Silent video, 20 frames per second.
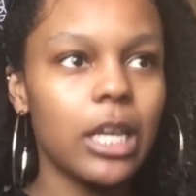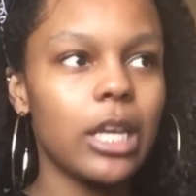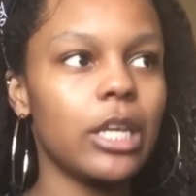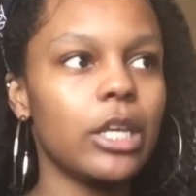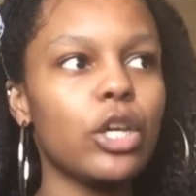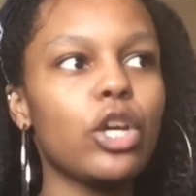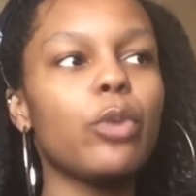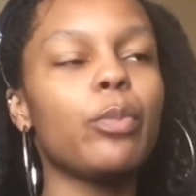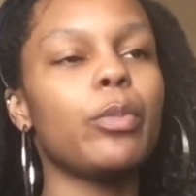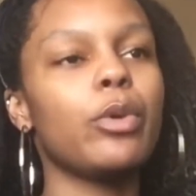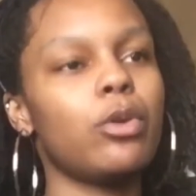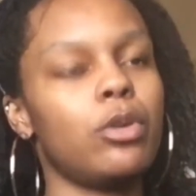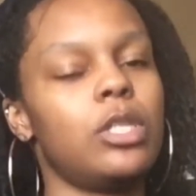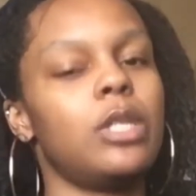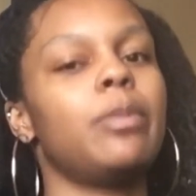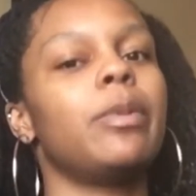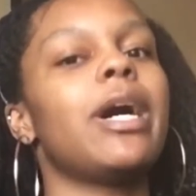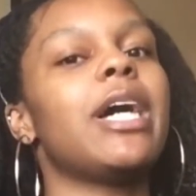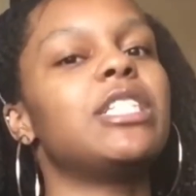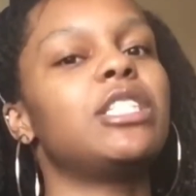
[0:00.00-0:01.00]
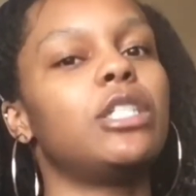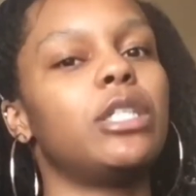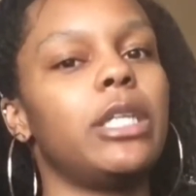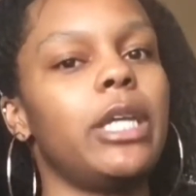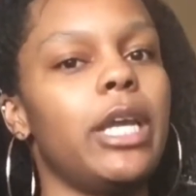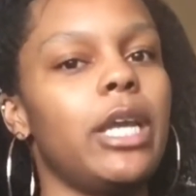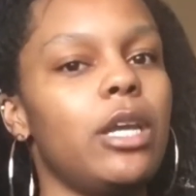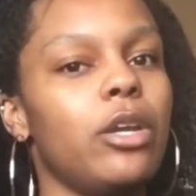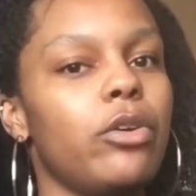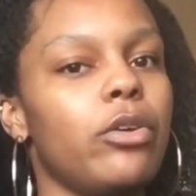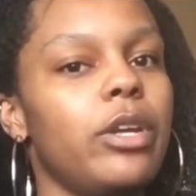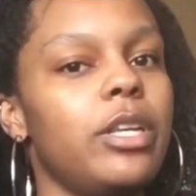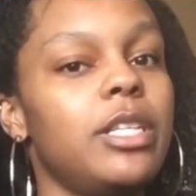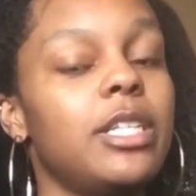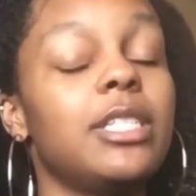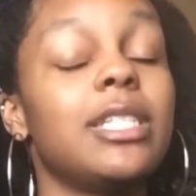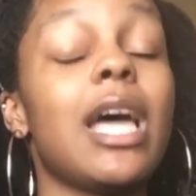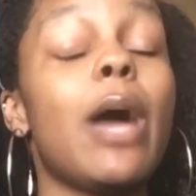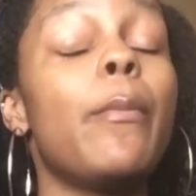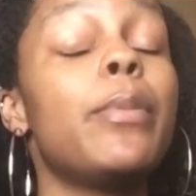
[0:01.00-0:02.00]
your milk supply is going to increase.
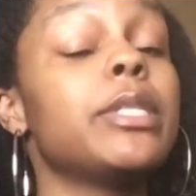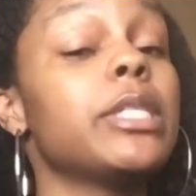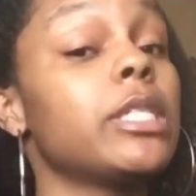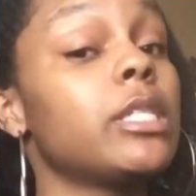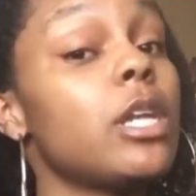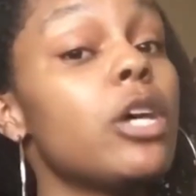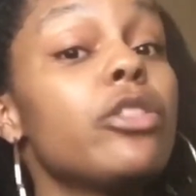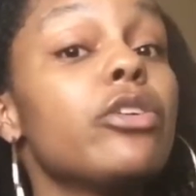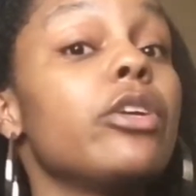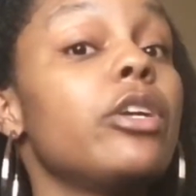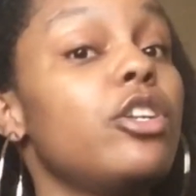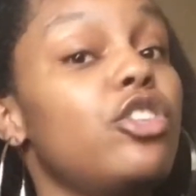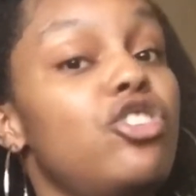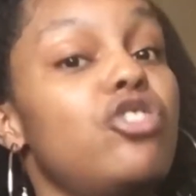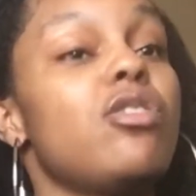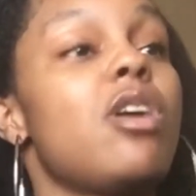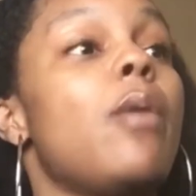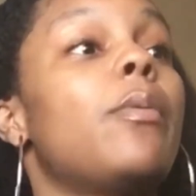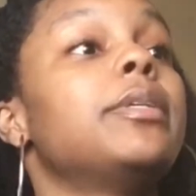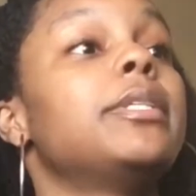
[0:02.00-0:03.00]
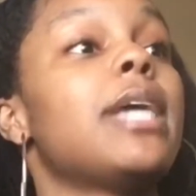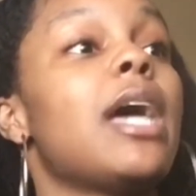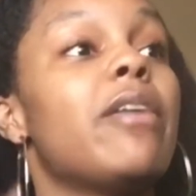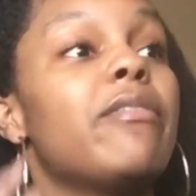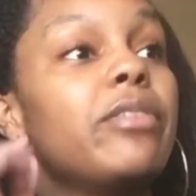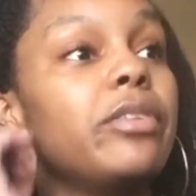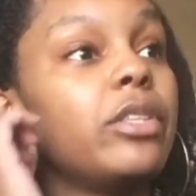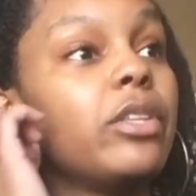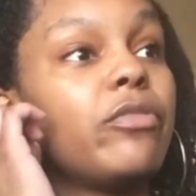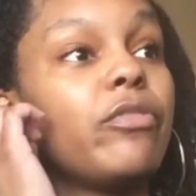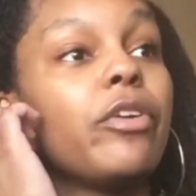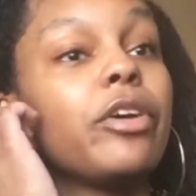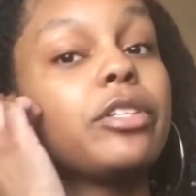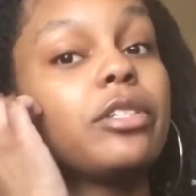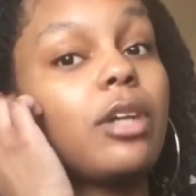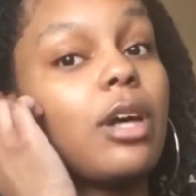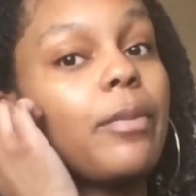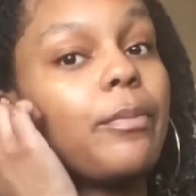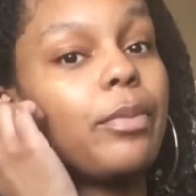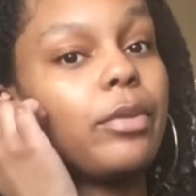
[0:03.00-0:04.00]
Because that was another issue I was having the first
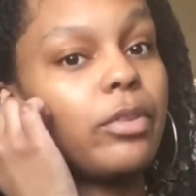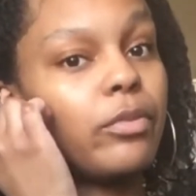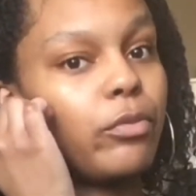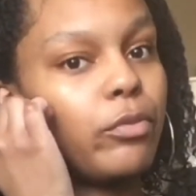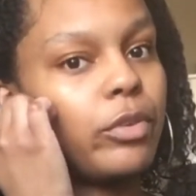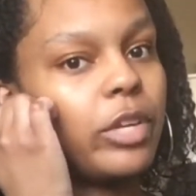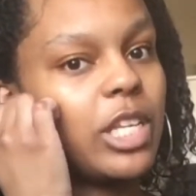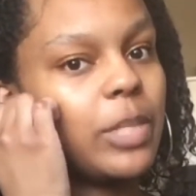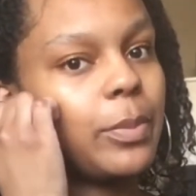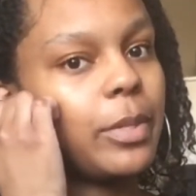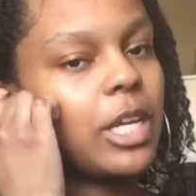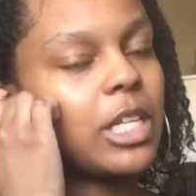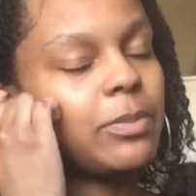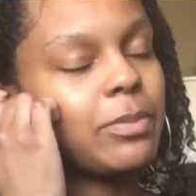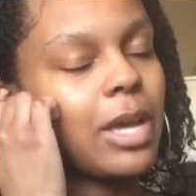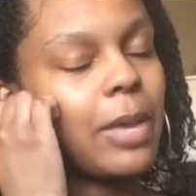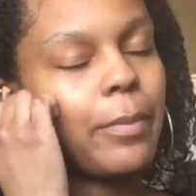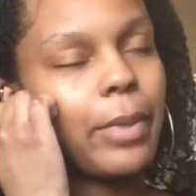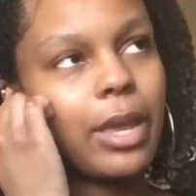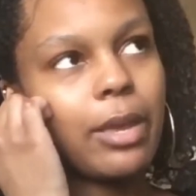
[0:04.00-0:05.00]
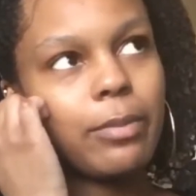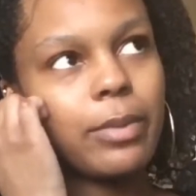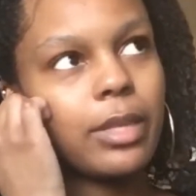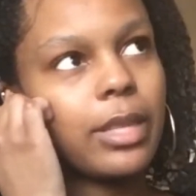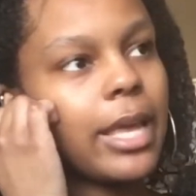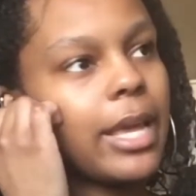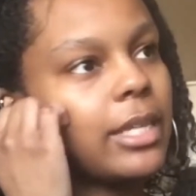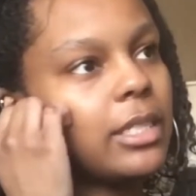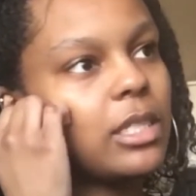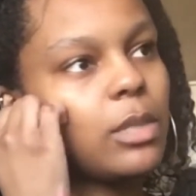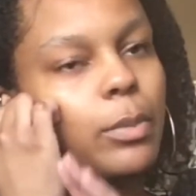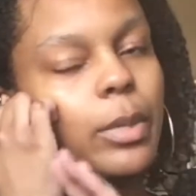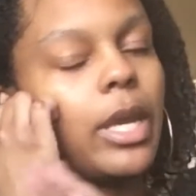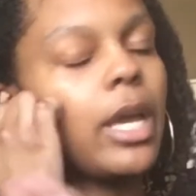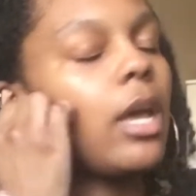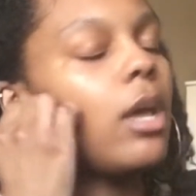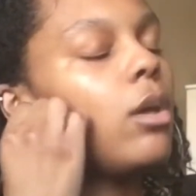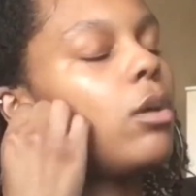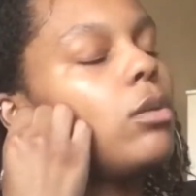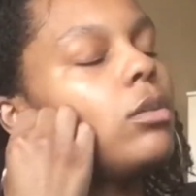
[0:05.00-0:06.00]
couple of weeks, because my baby likes to be
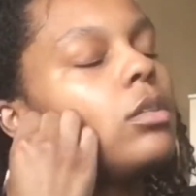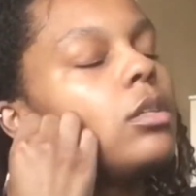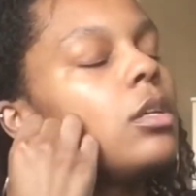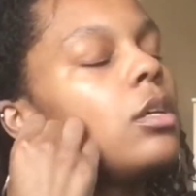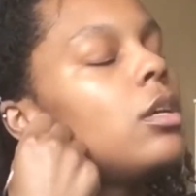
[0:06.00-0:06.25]
held